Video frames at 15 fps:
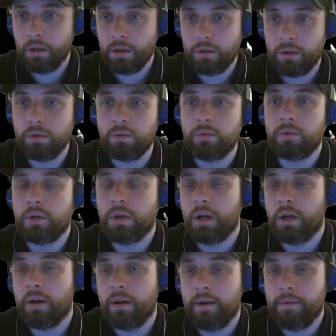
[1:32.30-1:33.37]
Cool.
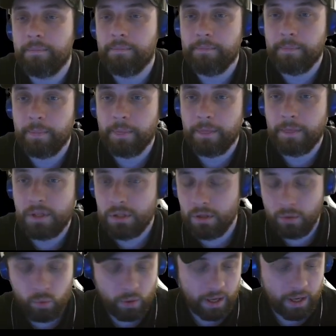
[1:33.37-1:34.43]

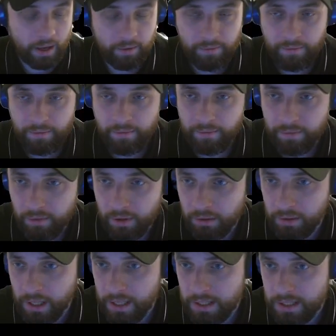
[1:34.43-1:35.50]
So we have three
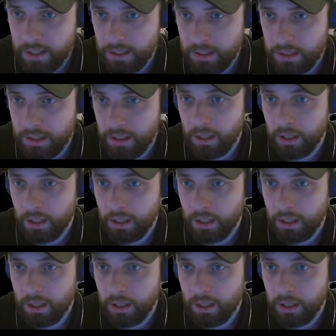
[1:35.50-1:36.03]
classes.